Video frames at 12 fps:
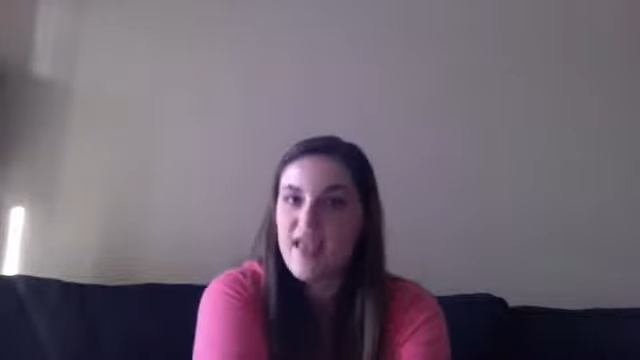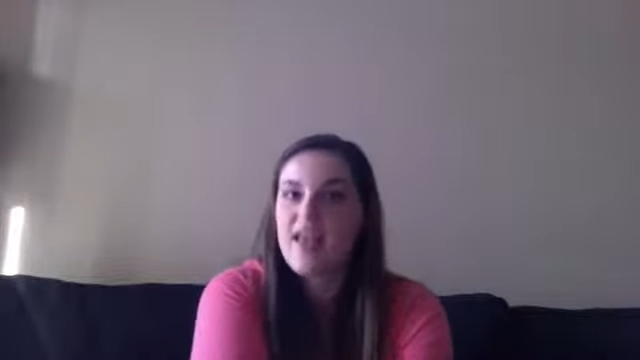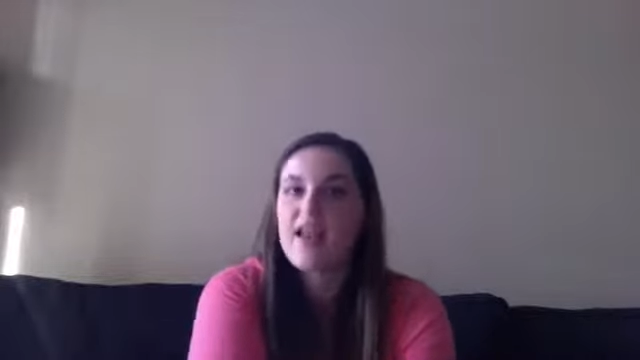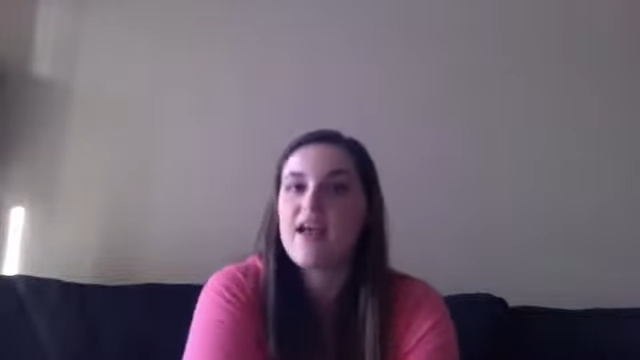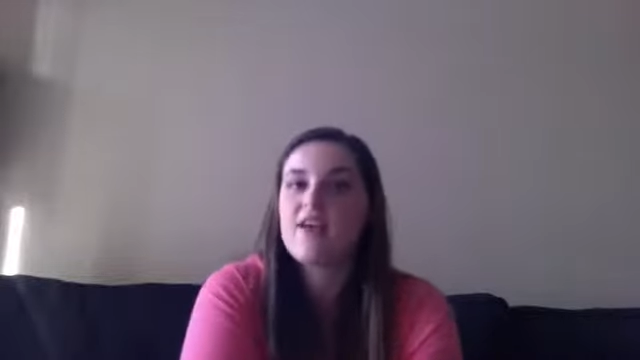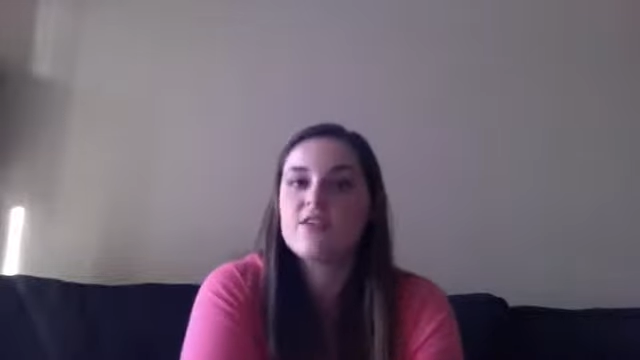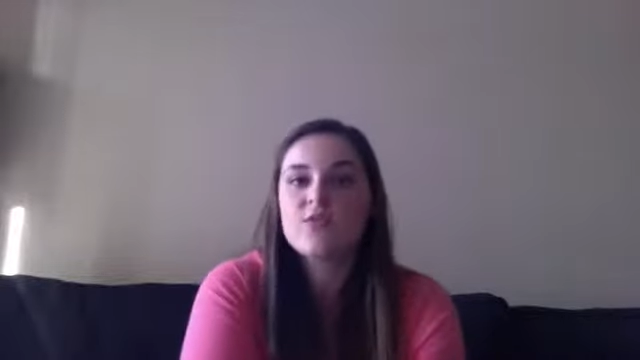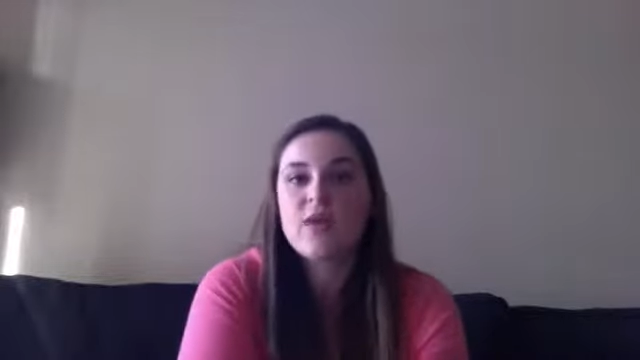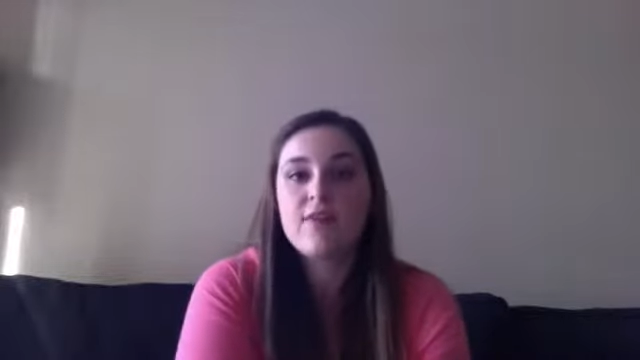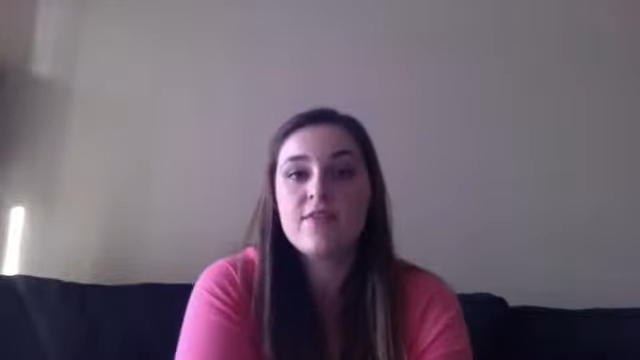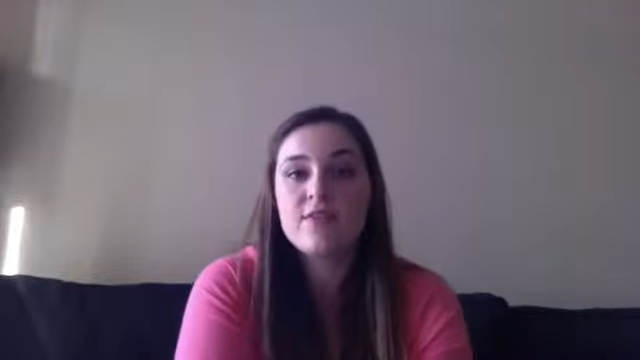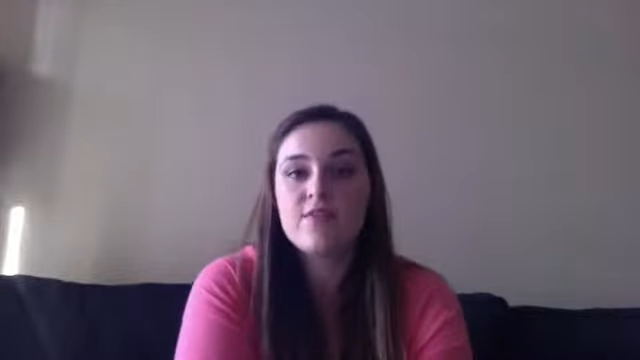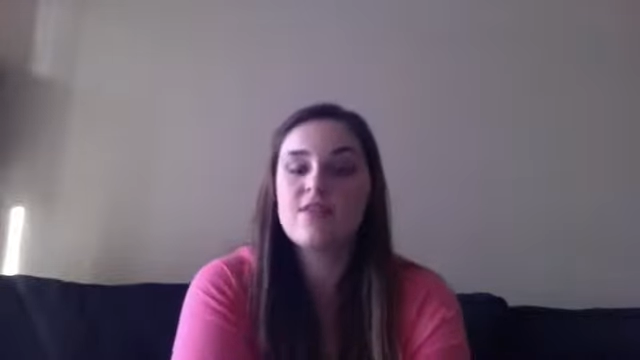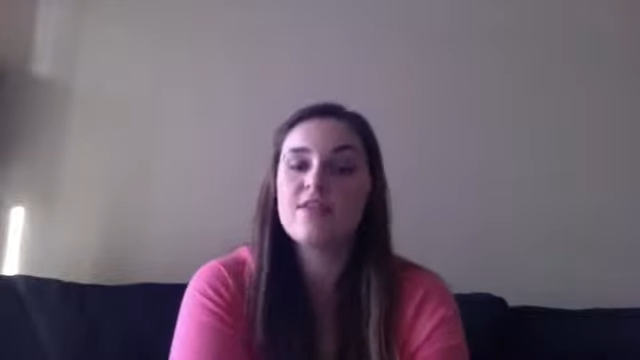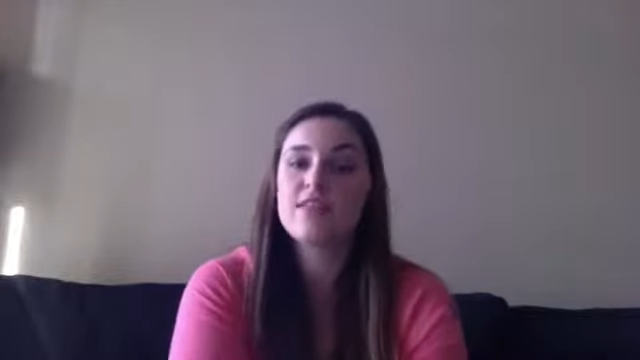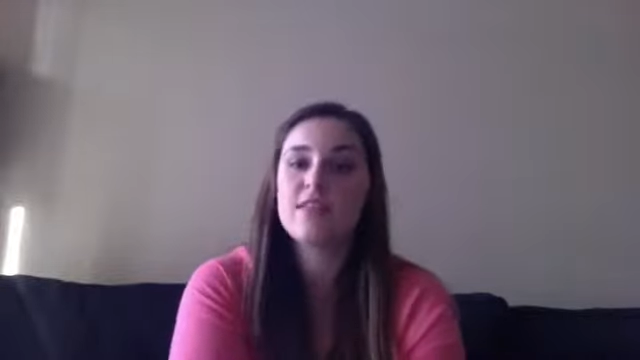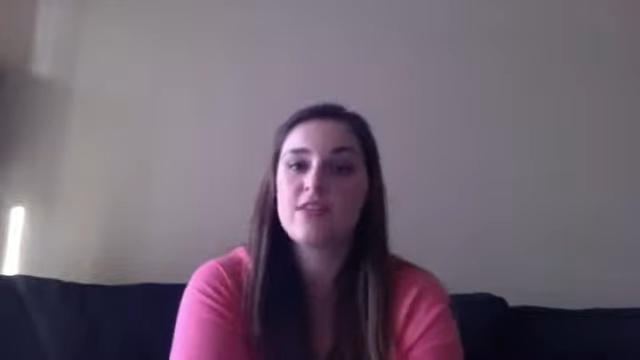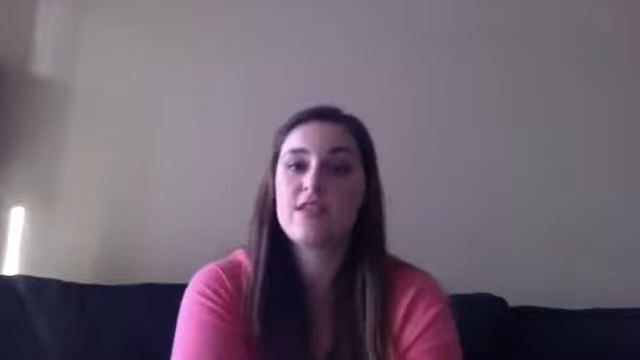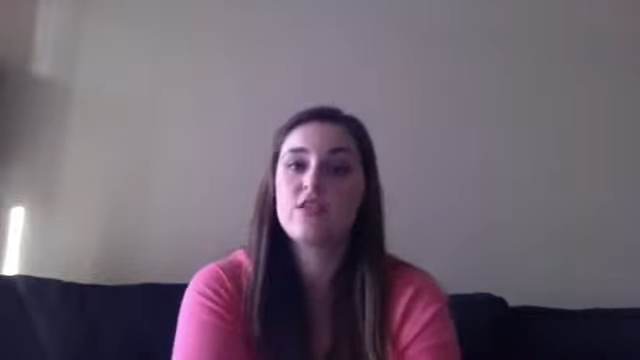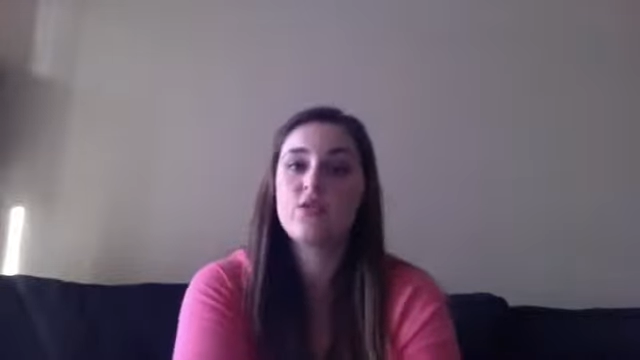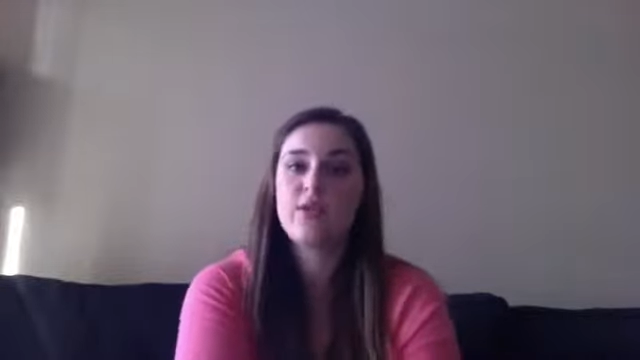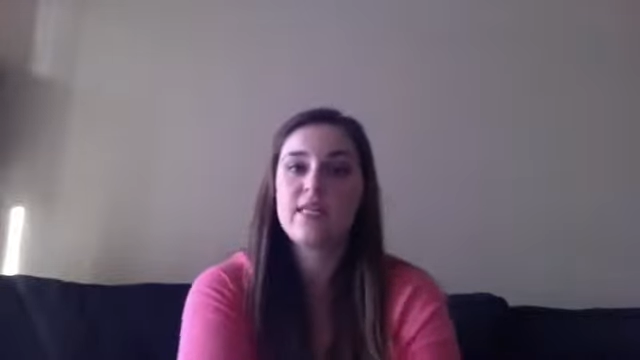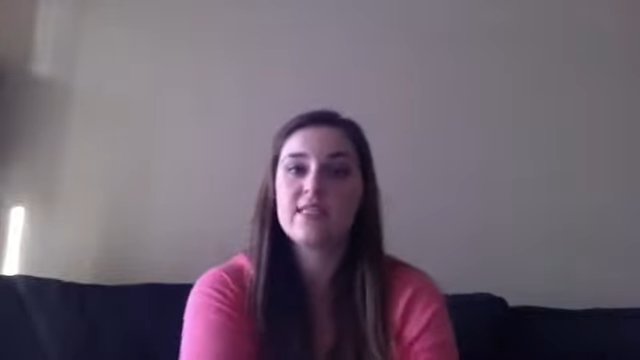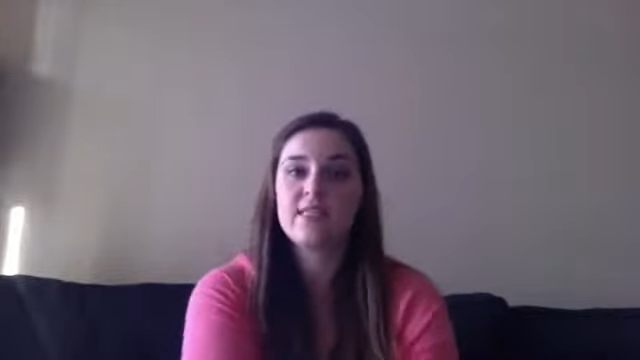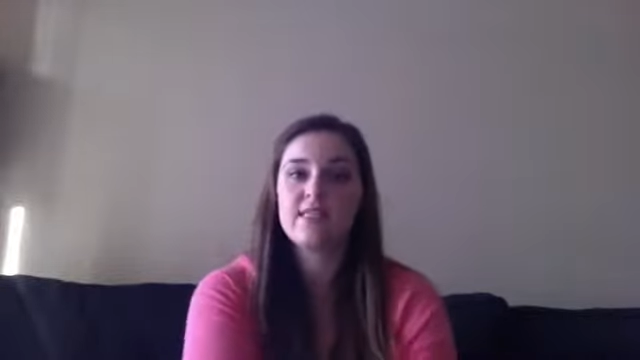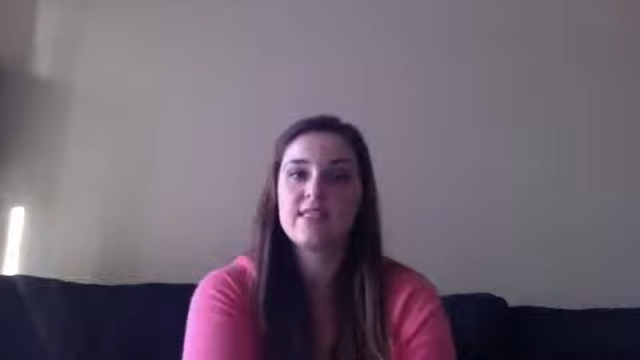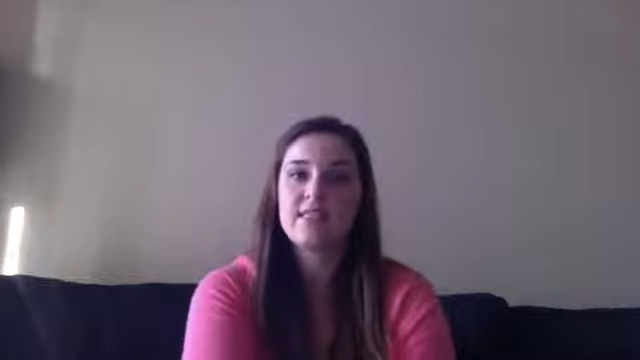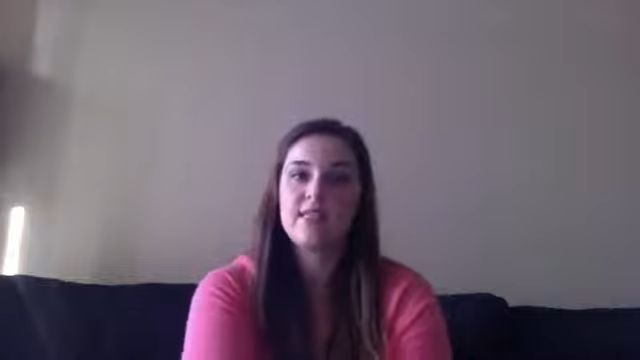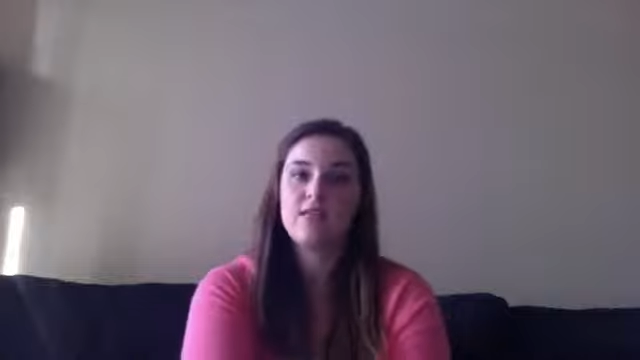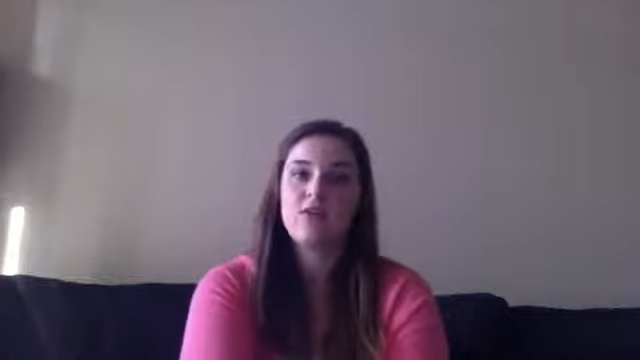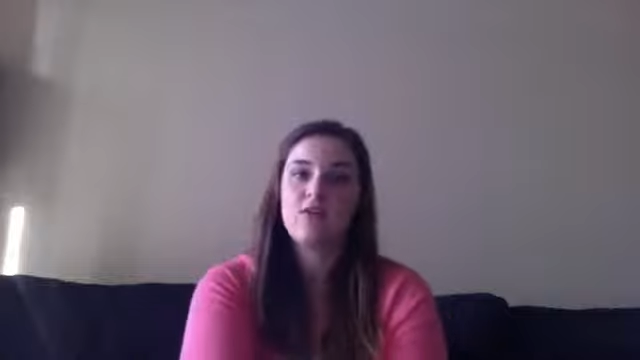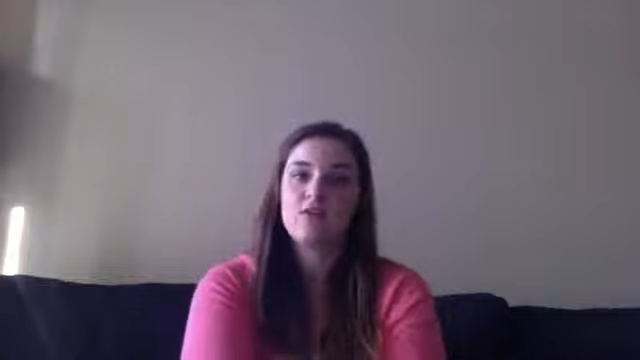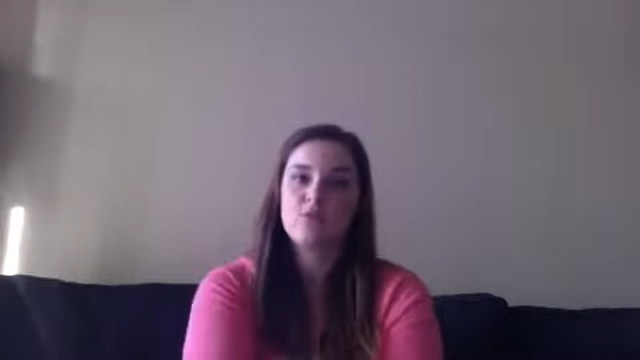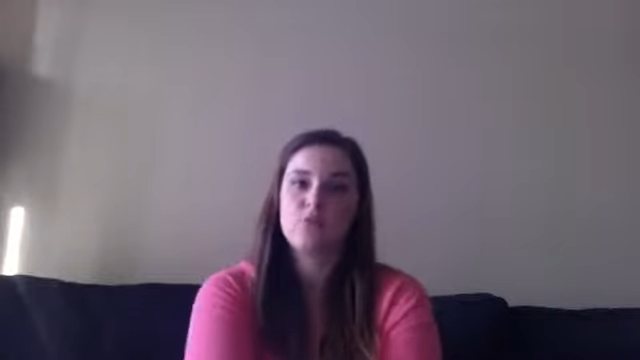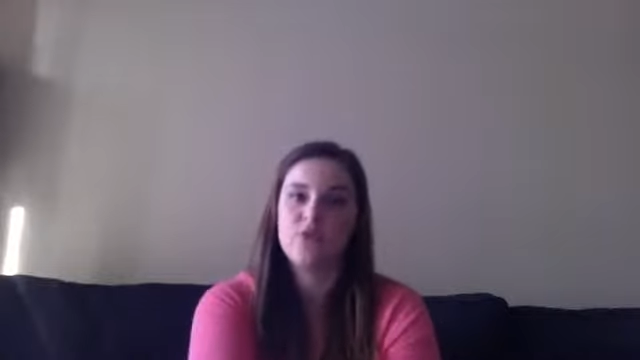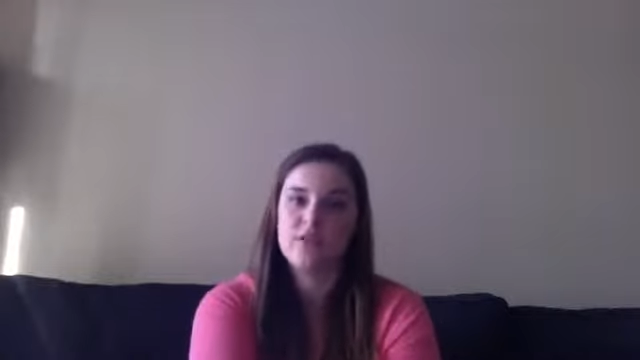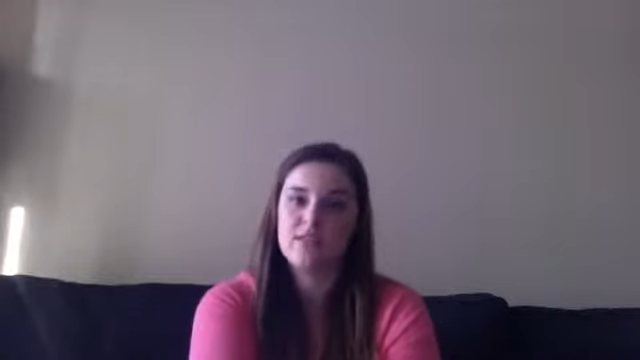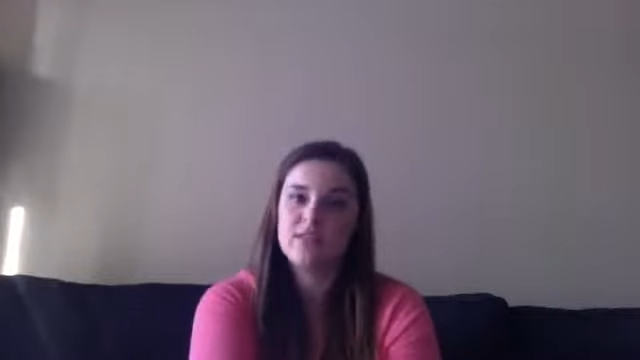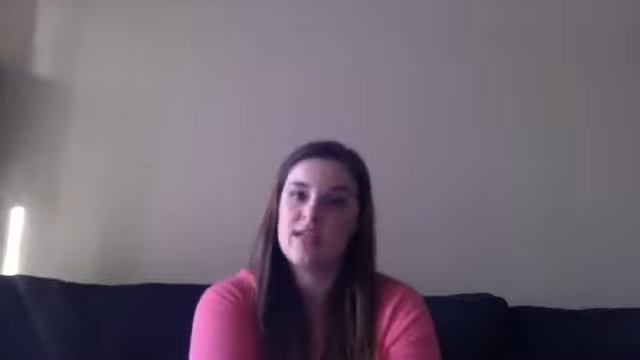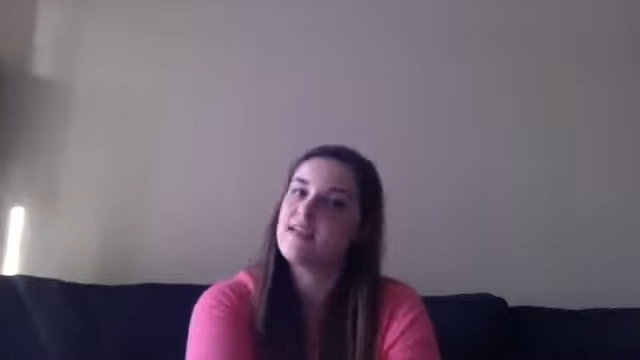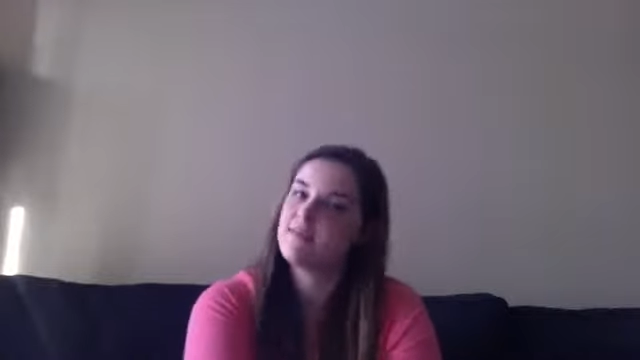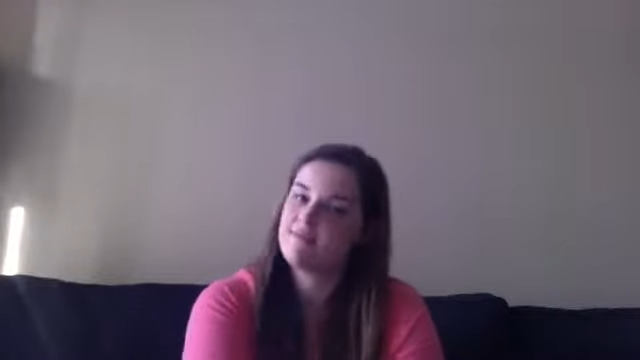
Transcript: And I also have a new series starting in 2016 called Ruined. I get